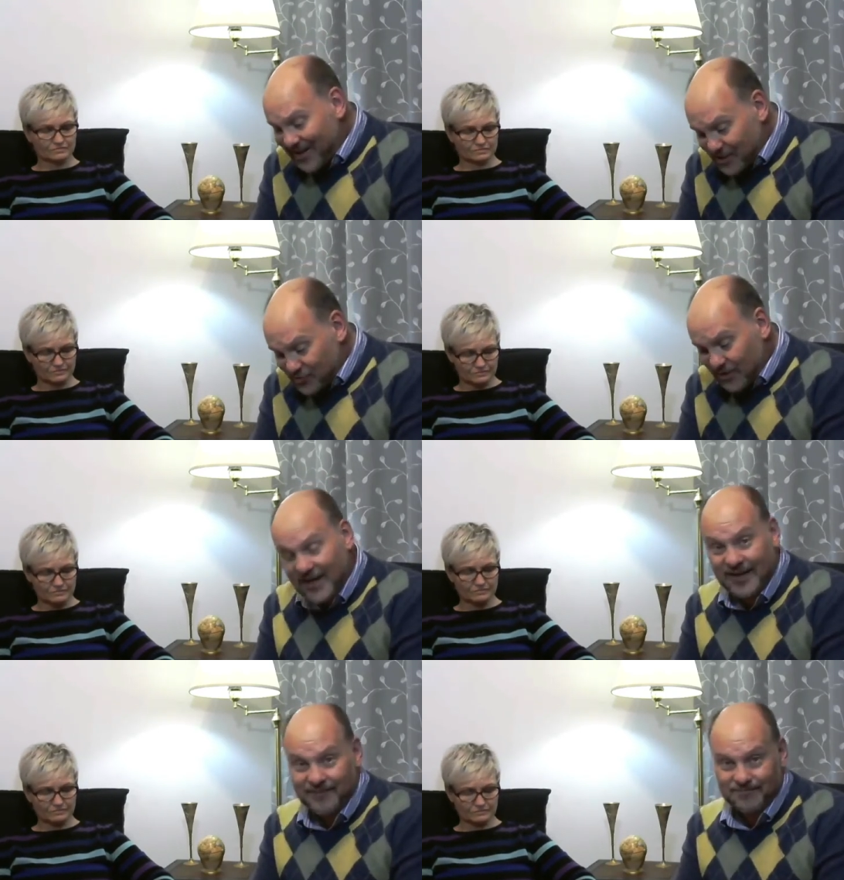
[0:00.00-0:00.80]

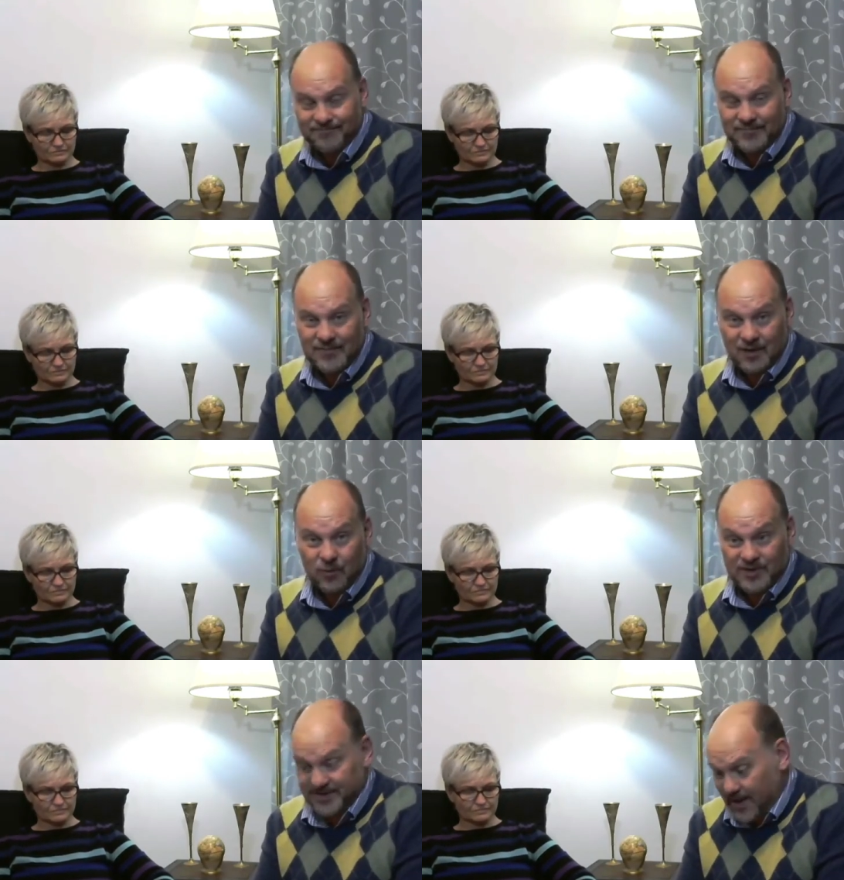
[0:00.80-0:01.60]
Speaker 1: literally
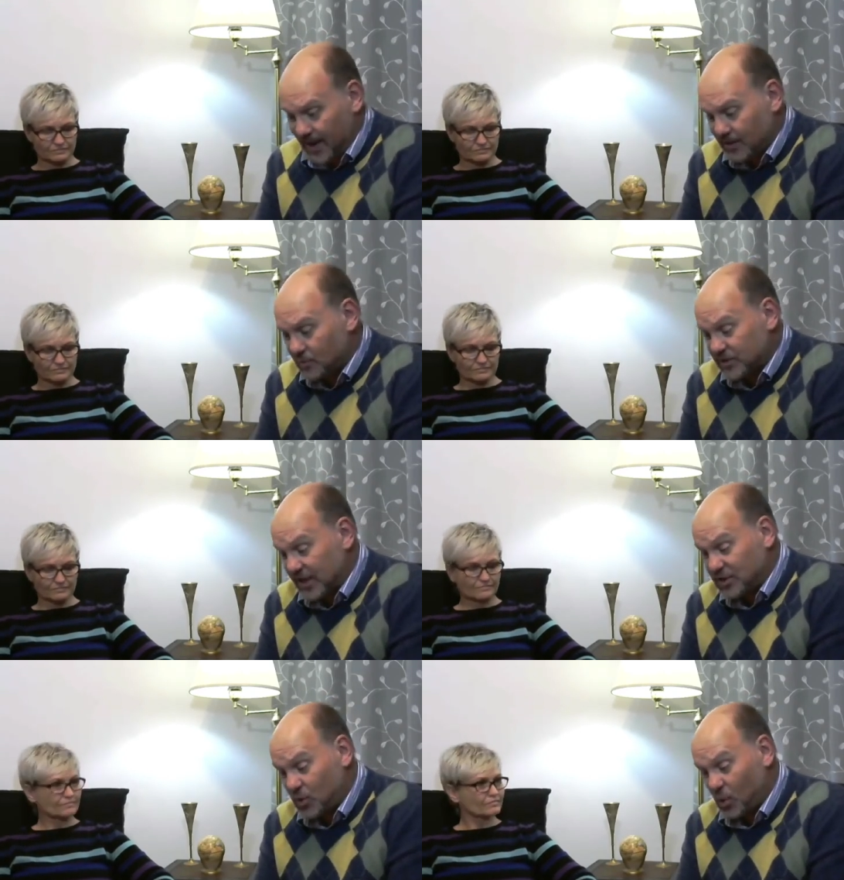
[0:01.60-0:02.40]
was there. It was
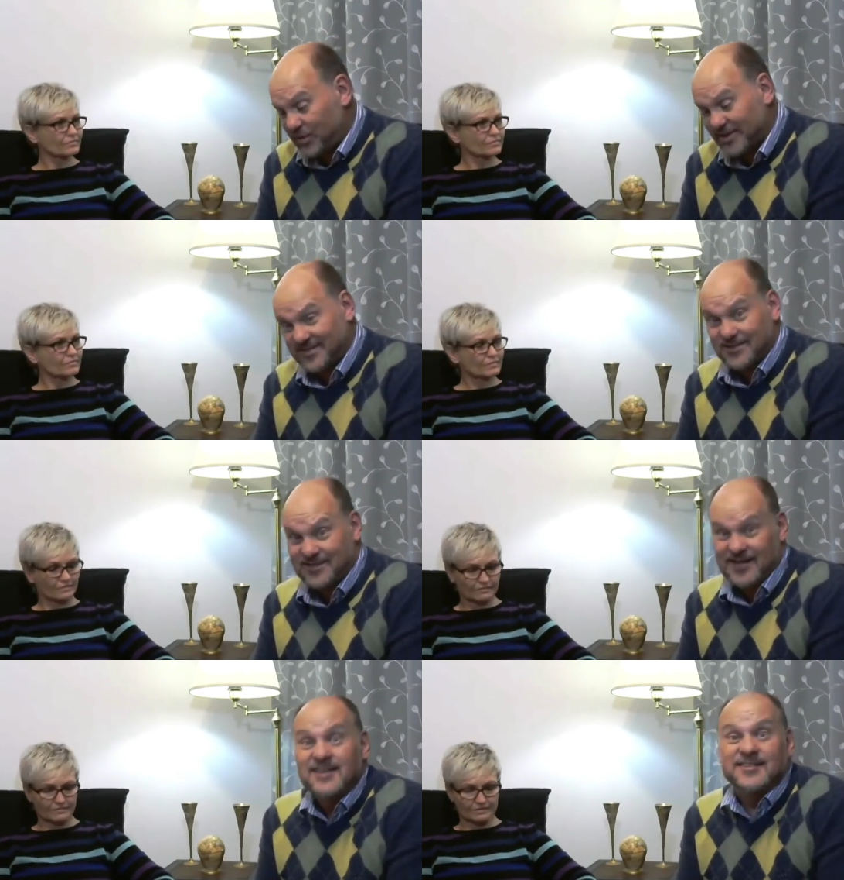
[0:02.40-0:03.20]
it's called the
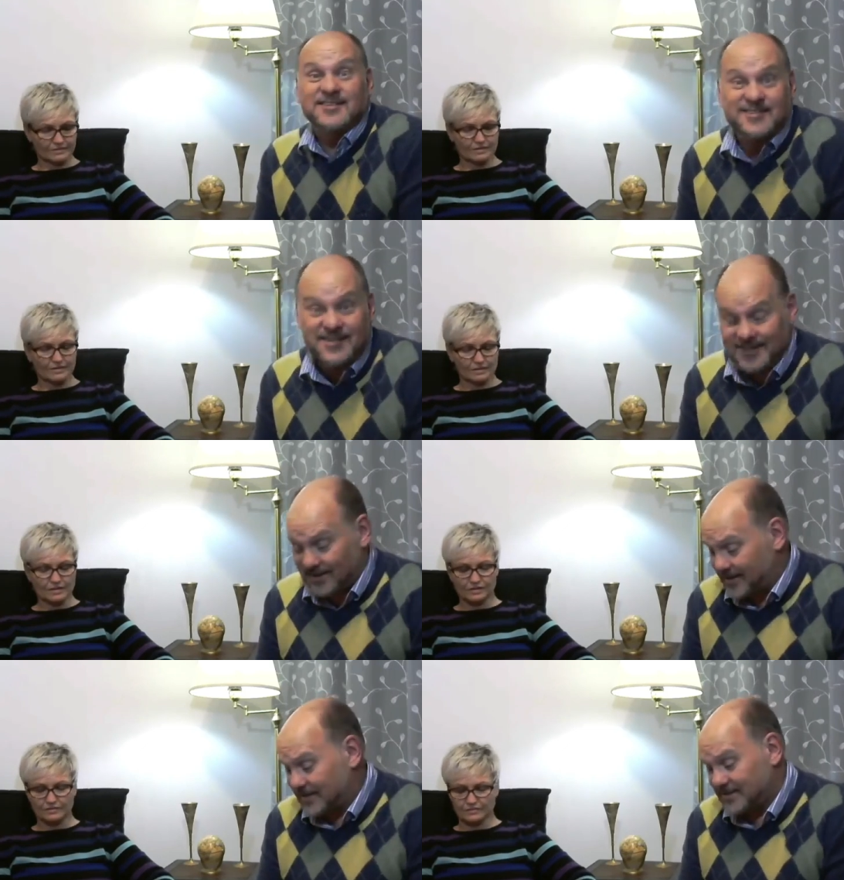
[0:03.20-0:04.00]
Satan City.
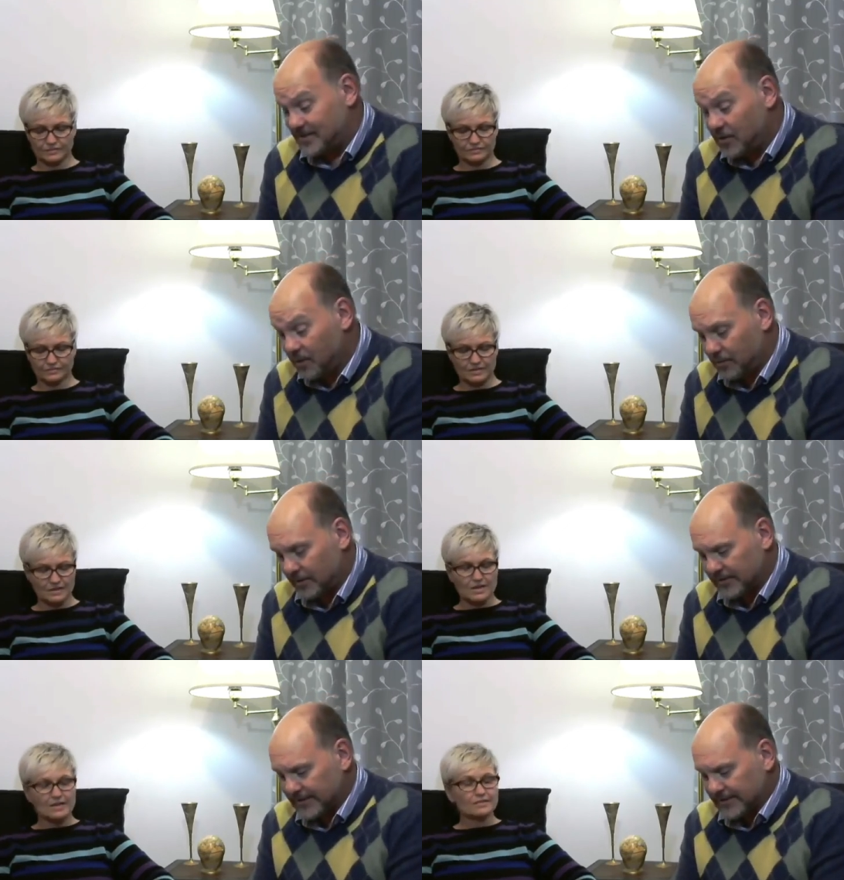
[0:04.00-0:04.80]
Yeah. That's terrible
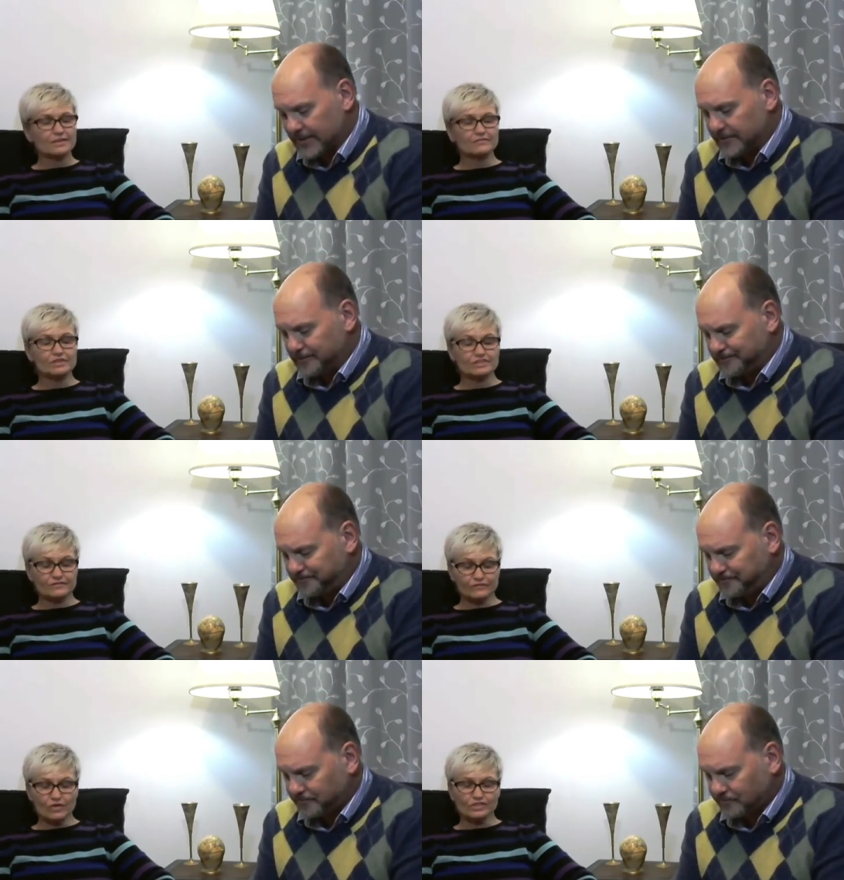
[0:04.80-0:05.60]
Speaker 2: in verse
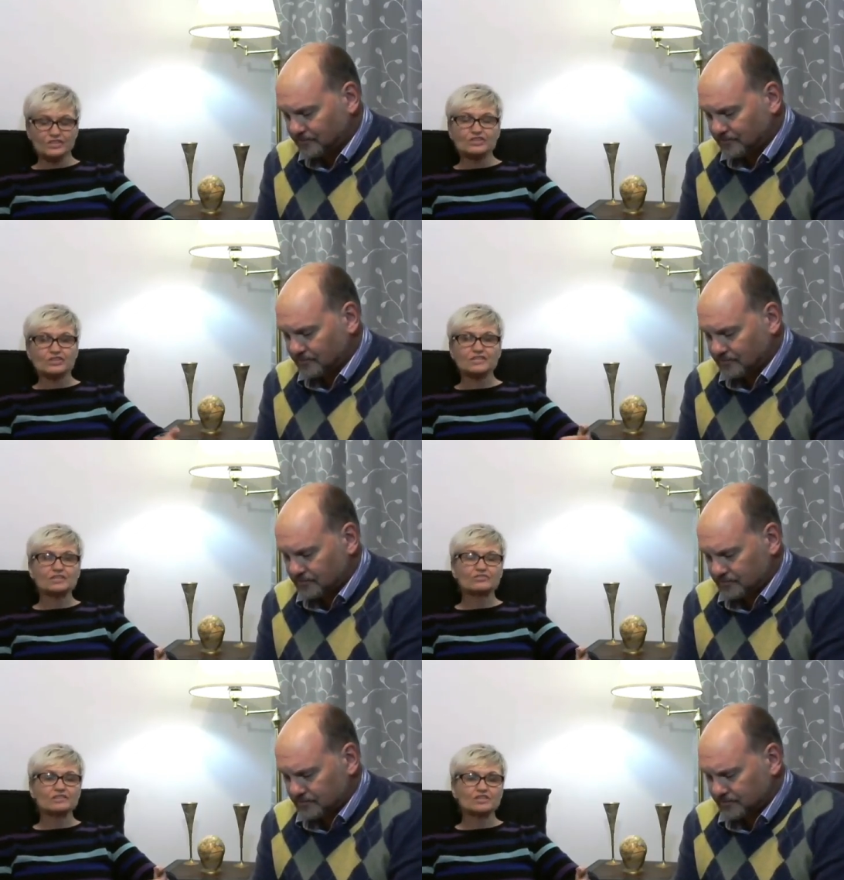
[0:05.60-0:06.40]
14, so it's
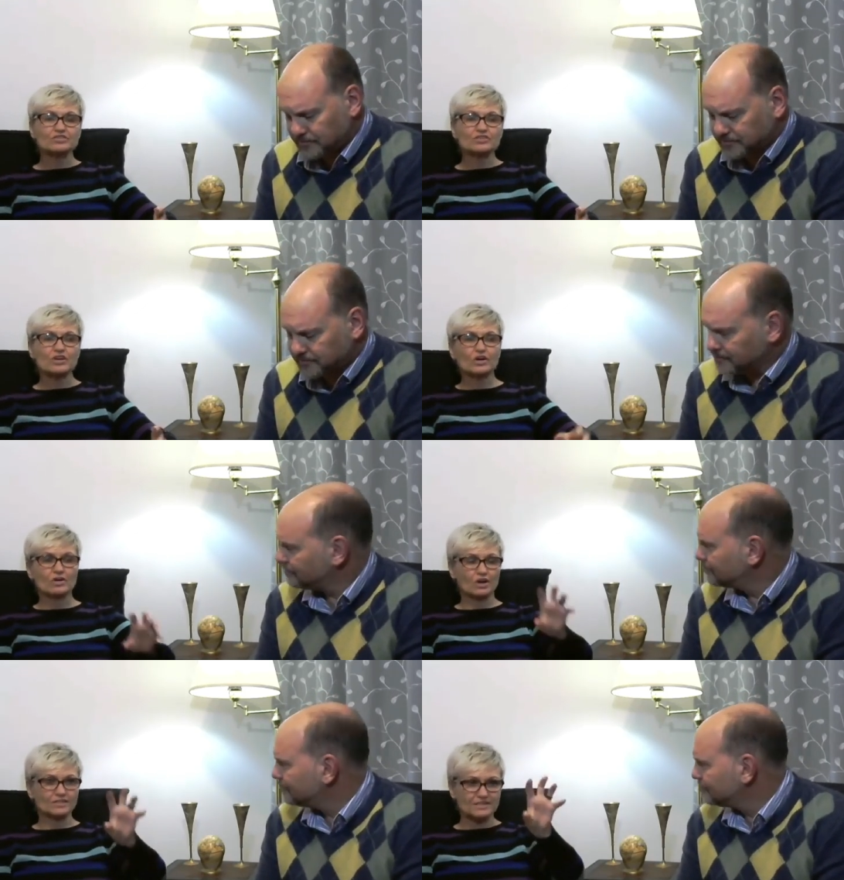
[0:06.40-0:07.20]
interesting to know
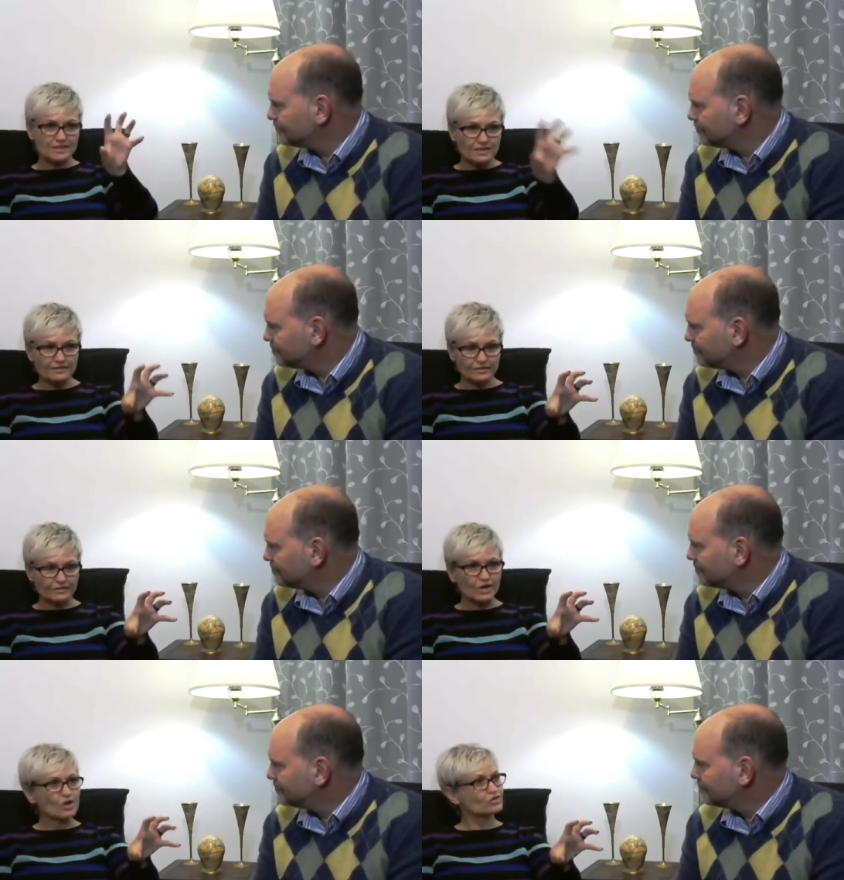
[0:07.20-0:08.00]
God see the,
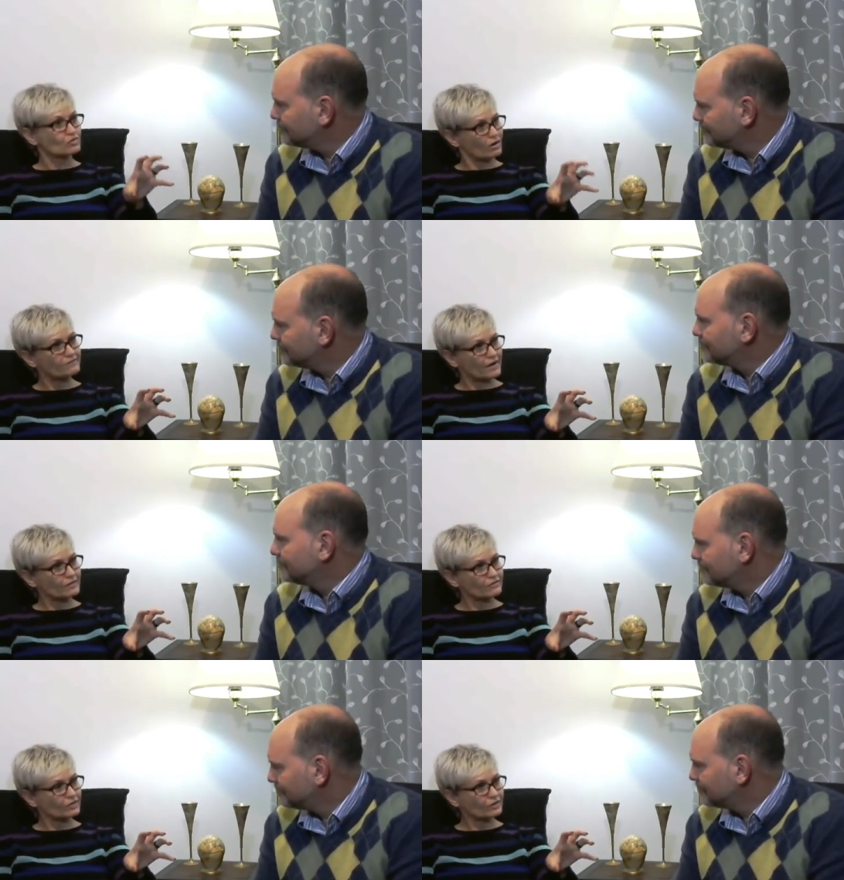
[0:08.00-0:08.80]
those who are
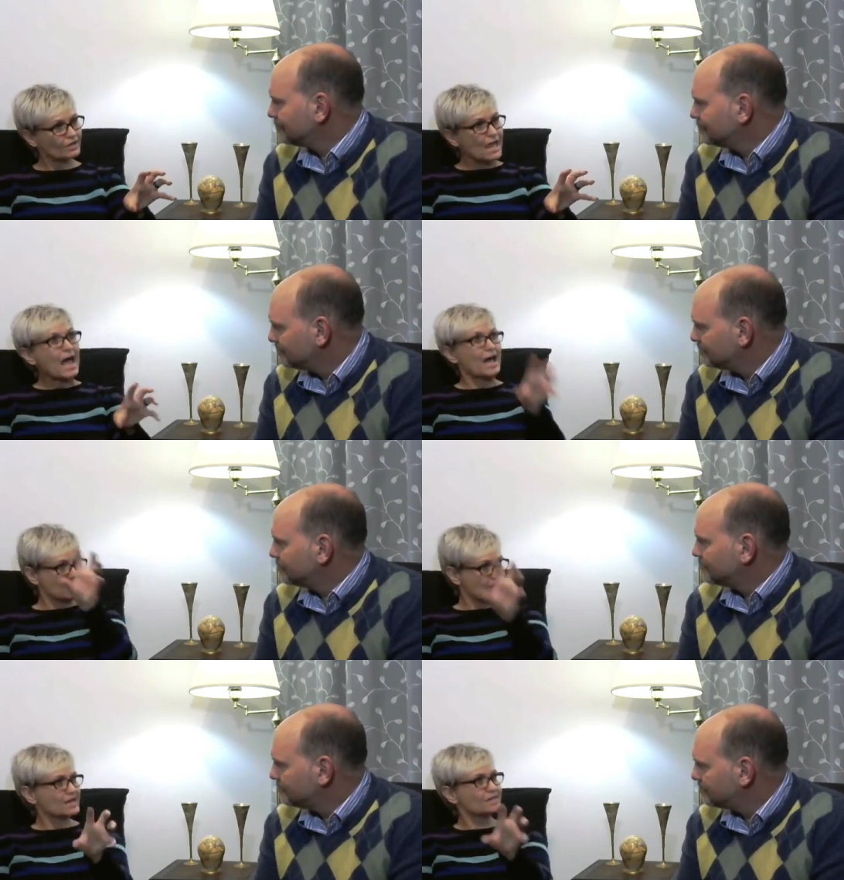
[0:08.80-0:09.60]
faithful
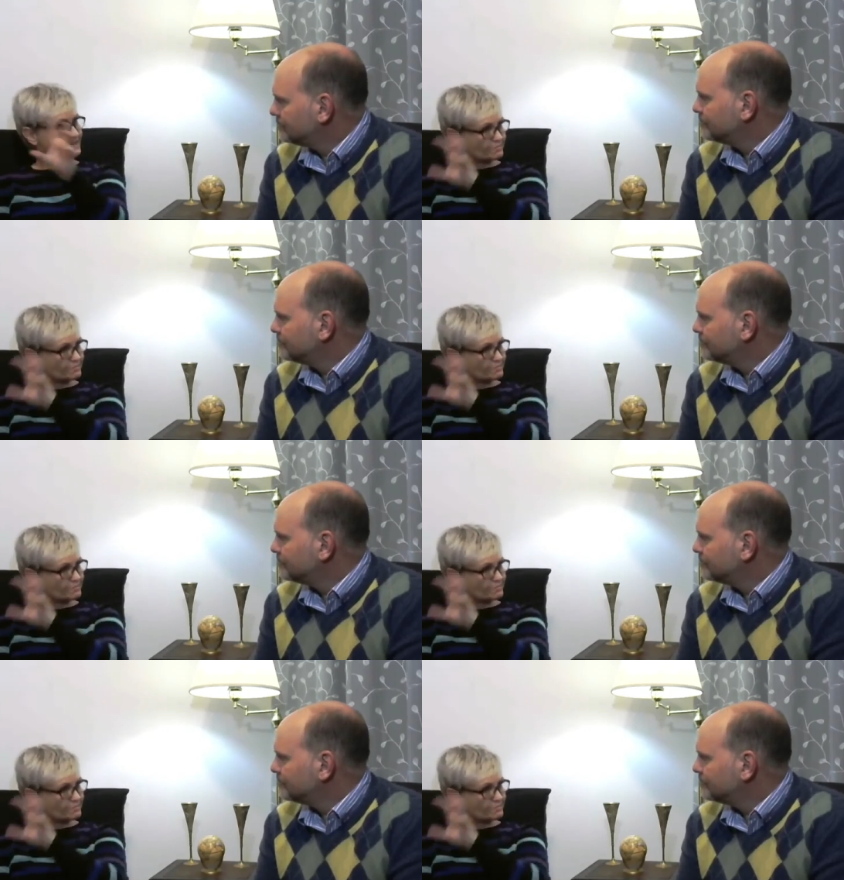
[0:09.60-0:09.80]
and then he